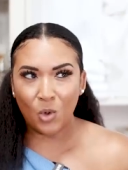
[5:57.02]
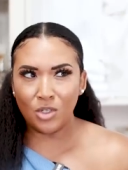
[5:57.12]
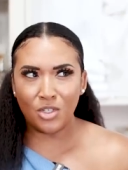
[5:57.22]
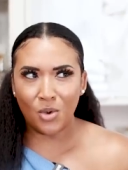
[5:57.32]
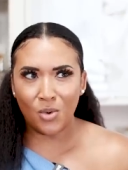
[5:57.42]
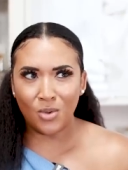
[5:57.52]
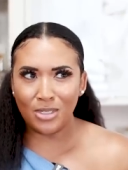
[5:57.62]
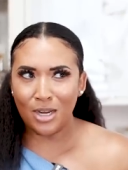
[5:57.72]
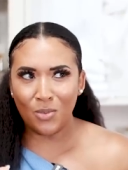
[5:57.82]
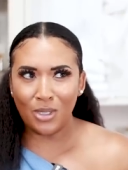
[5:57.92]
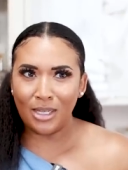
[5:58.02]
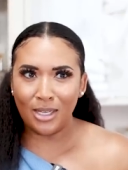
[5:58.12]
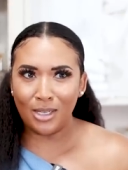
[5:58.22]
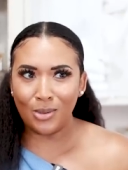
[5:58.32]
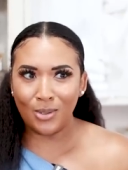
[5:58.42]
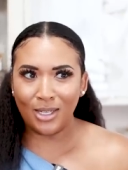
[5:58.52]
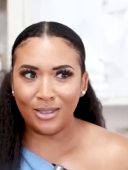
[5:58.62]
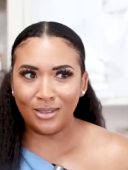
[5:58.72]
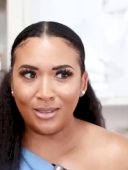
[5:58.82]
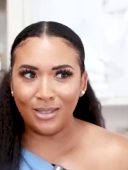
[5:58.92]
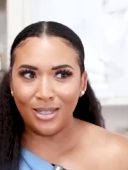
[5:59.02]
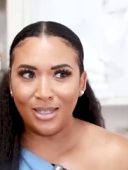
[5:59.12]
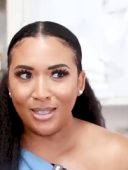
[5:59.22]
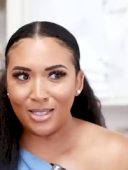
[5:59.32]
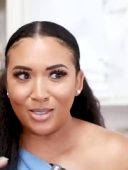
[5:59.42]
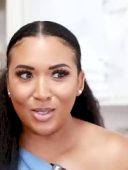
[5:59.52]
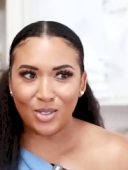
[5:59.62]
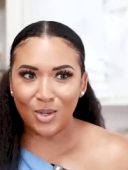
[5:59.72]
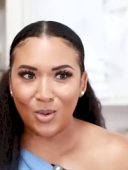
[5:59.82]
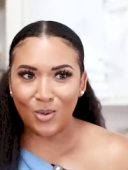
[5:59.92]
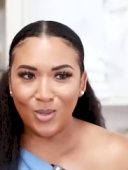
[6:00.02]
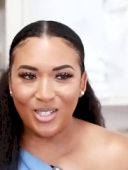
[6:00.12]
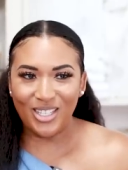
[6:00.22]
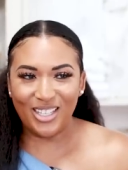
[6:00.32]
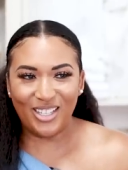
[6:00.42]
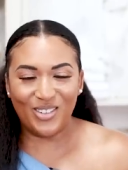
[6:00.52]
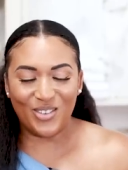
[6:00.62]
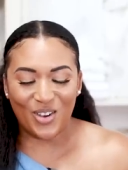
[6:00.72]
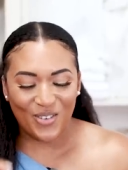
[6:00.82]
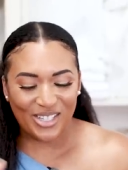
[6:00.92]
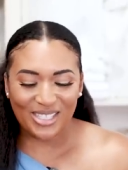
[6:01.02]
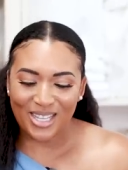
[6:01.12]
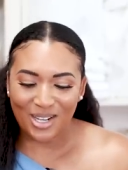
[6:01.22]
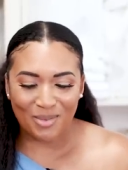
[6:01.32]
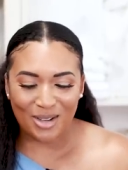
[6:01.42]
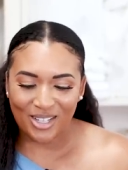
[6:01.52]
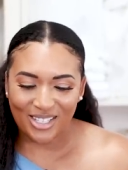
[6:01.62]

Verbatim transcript: or sole. It's not really a heel, Keta. It's the sole. I'm always thinking about